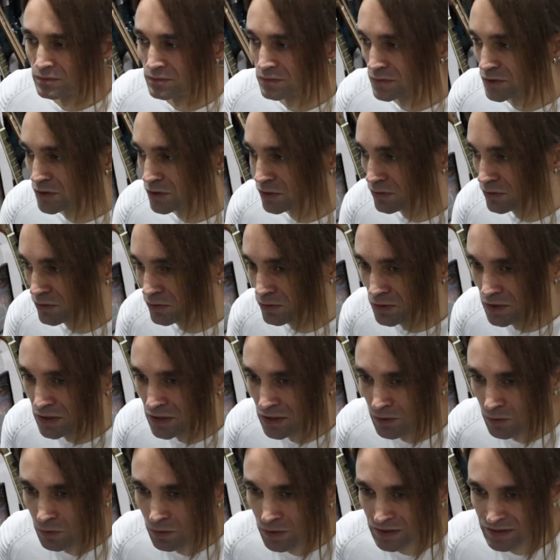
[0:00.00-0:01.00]
to
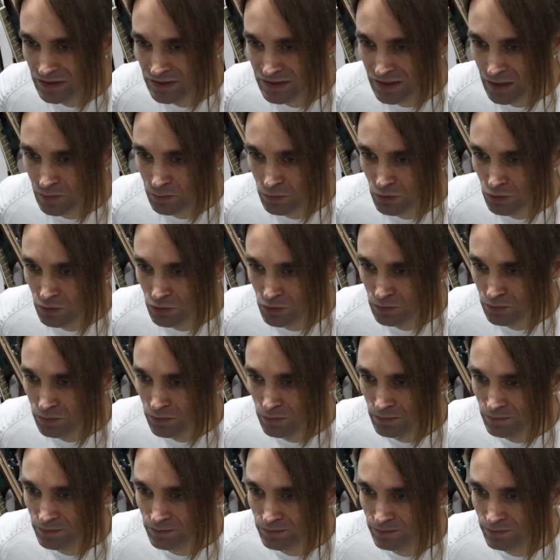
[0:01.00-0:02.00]
one subgroup,
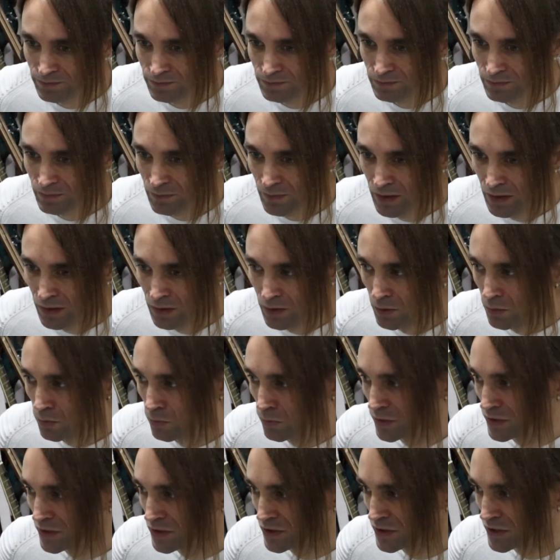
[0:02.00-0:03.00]

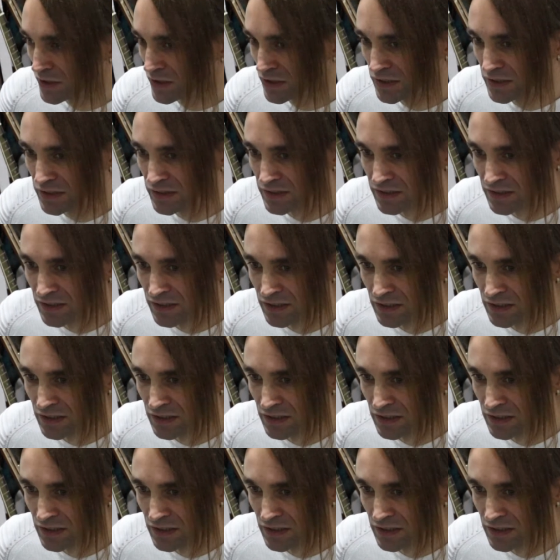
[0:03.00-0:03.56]
which is